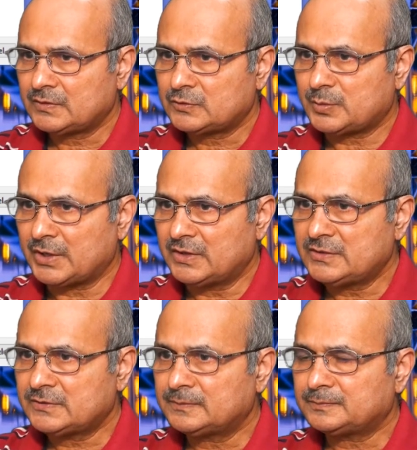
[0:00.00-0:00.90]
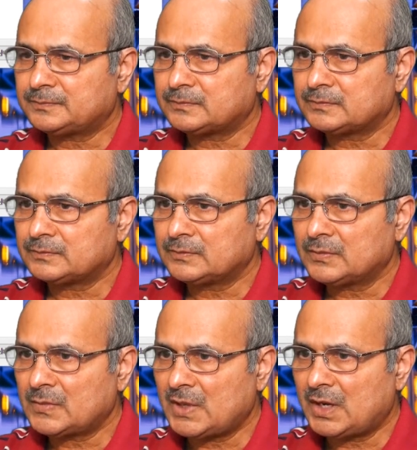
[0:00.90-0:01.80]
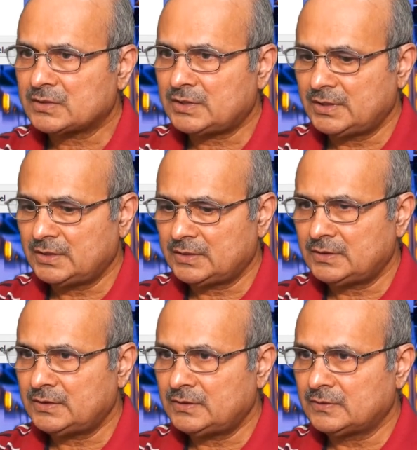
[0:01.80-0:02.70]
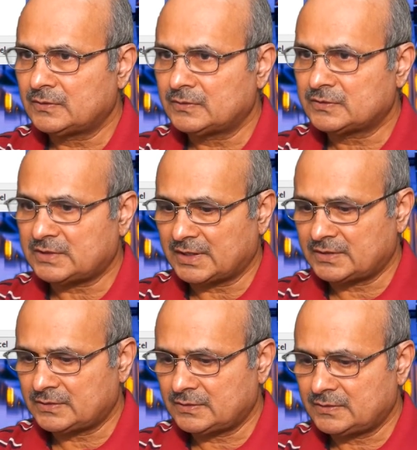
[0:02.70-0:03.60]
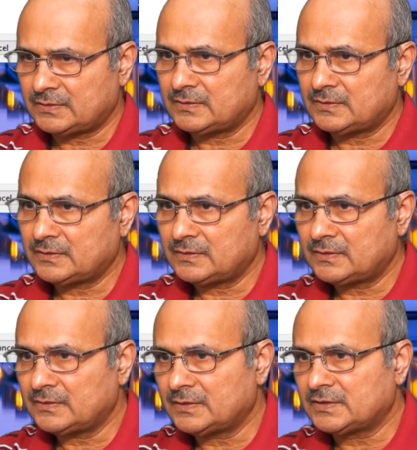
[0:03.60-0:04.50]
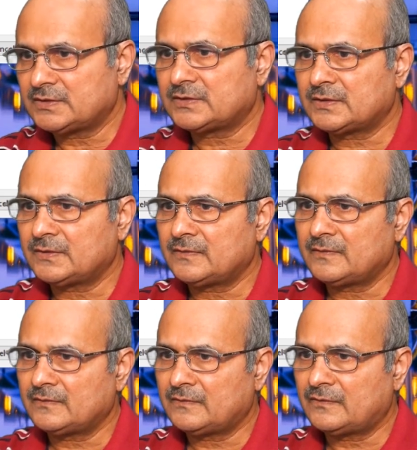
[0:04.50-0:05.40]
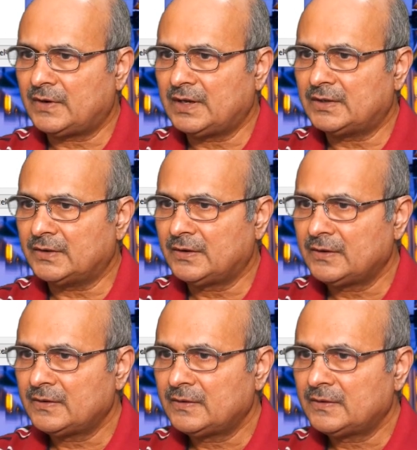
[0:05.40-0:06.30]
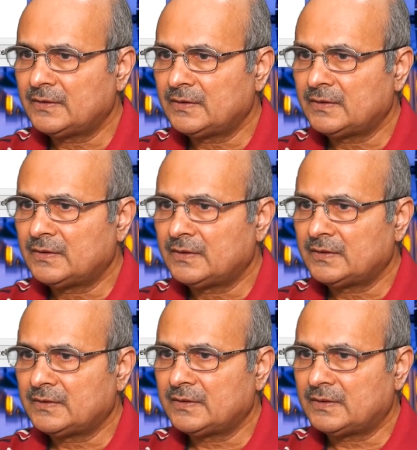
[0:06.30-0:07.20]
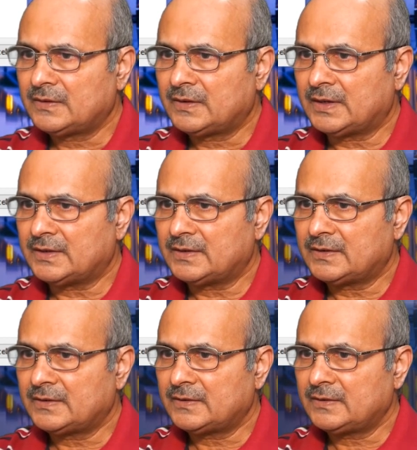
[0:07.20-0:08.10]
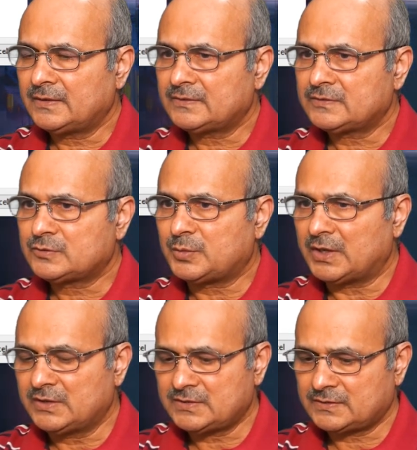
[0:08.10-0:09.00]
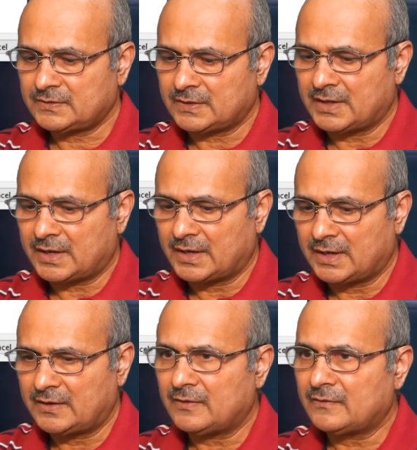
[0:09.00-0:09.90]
space, actually you could select this file here and space, then again